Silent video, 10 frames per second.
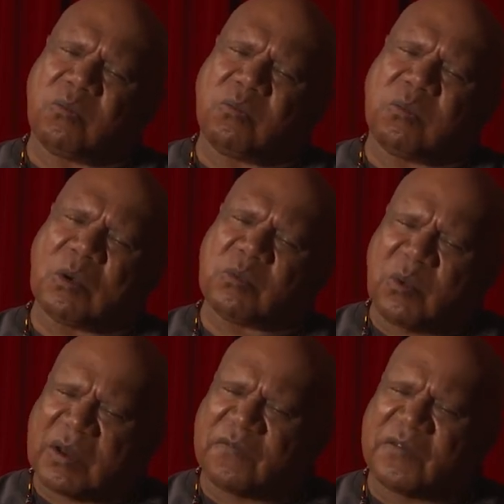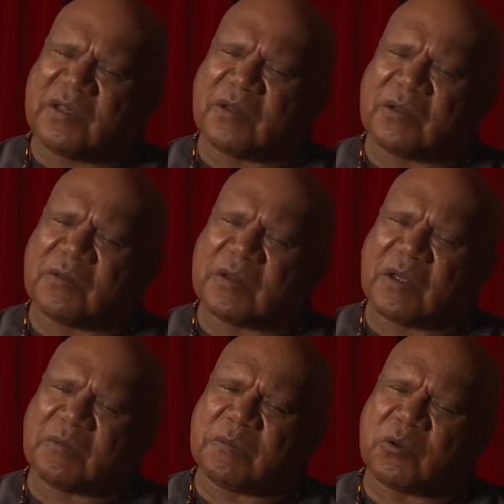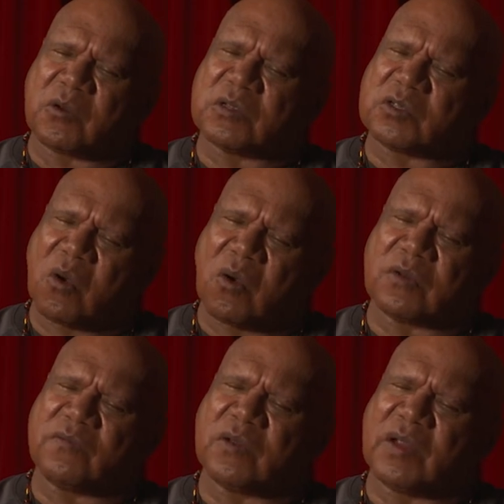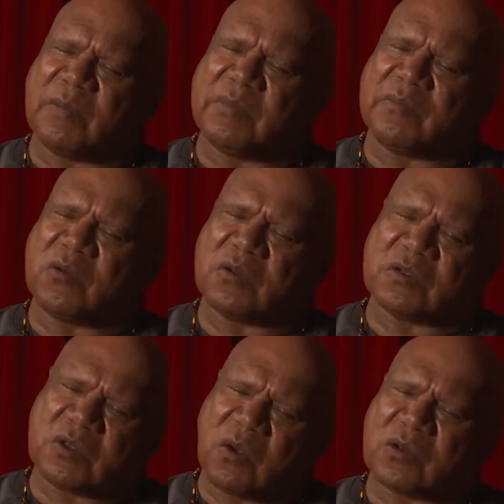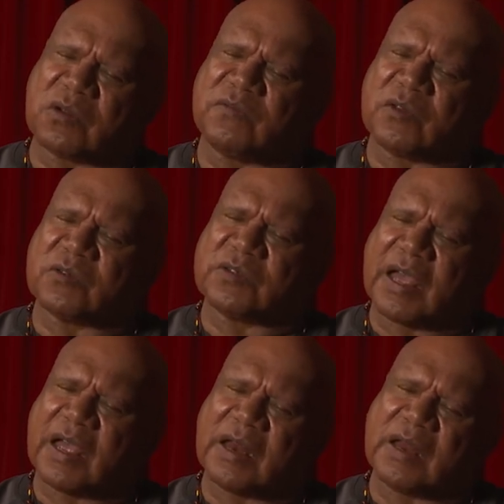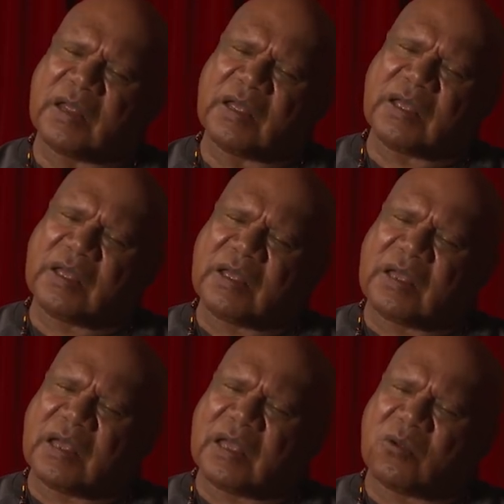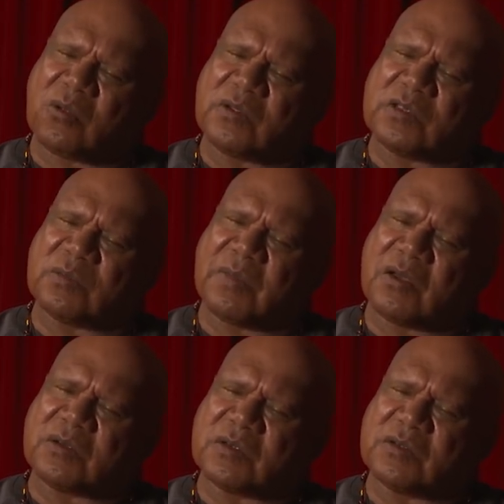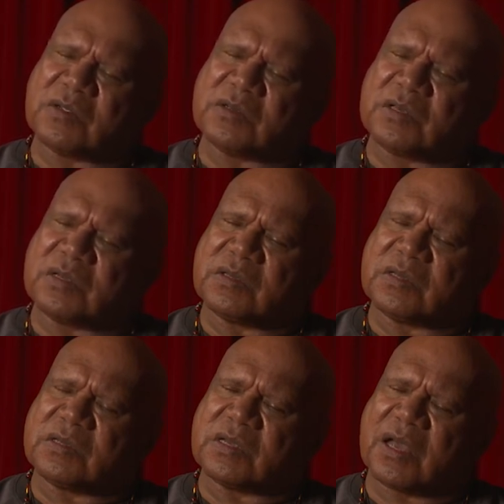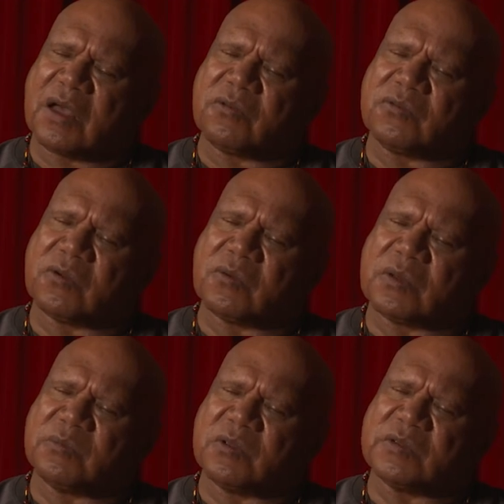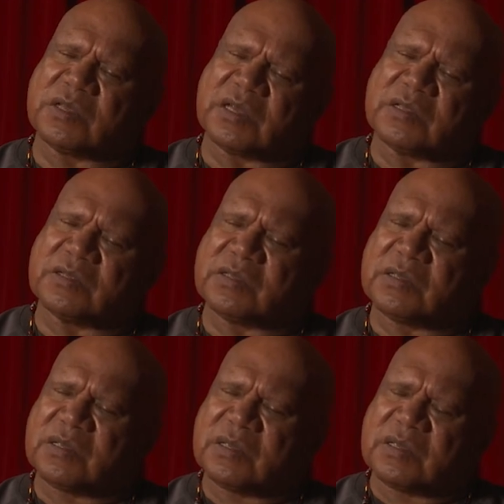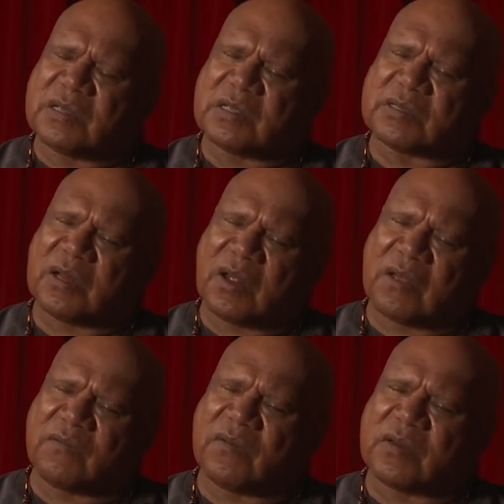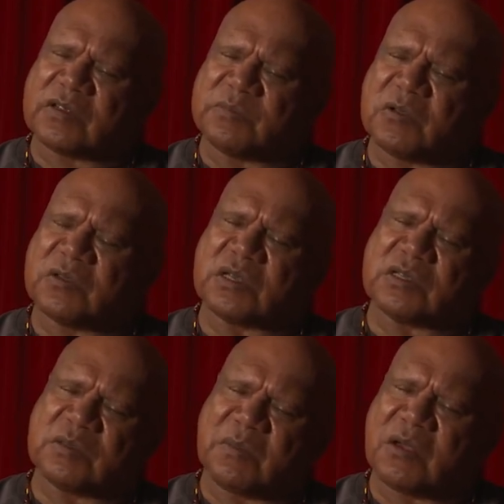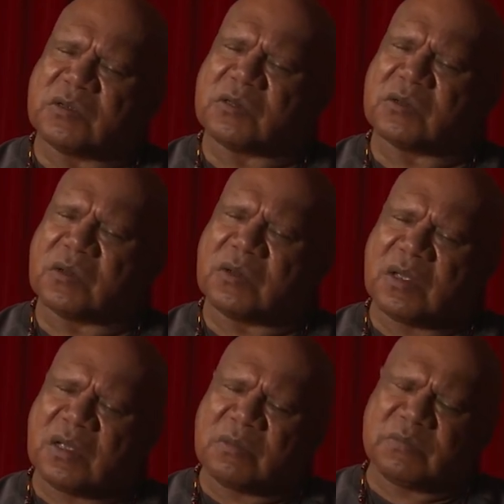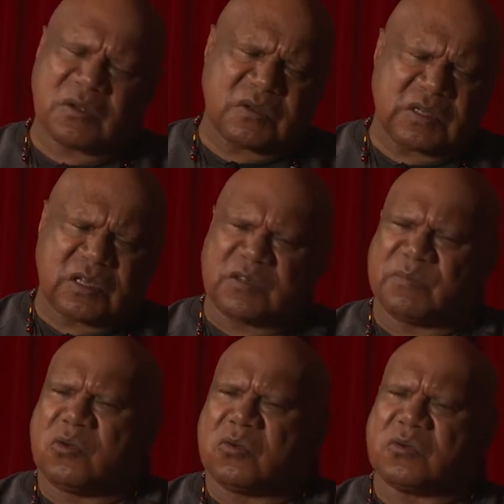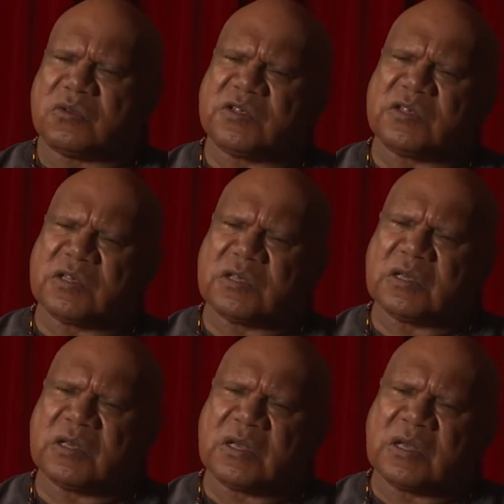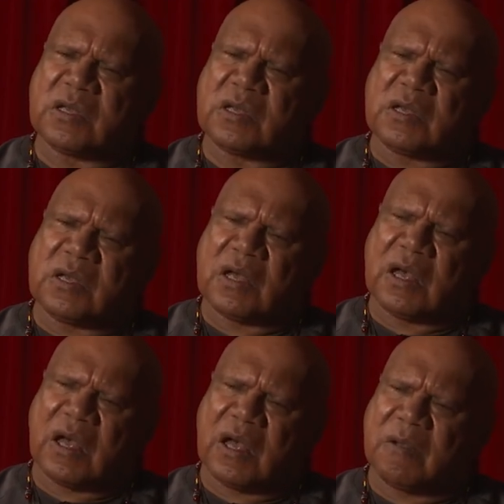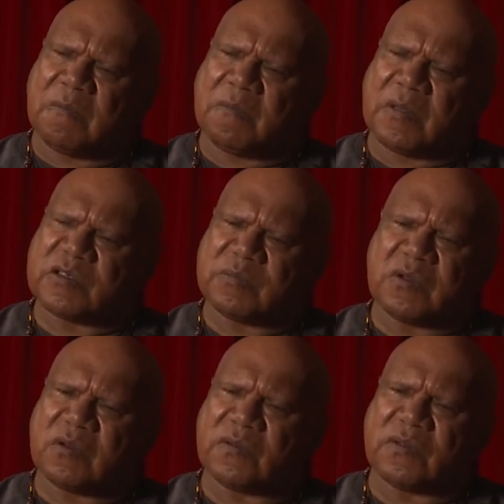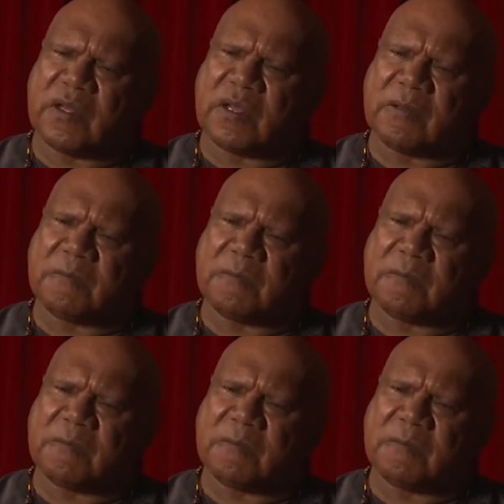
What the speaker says: what we want to feel, and you know, put on a song to feel happy, put on a song to feel sad, and all these emotions that you go through with music is. It's life, and music is emotional. Music is moods. It's a beautiful thing.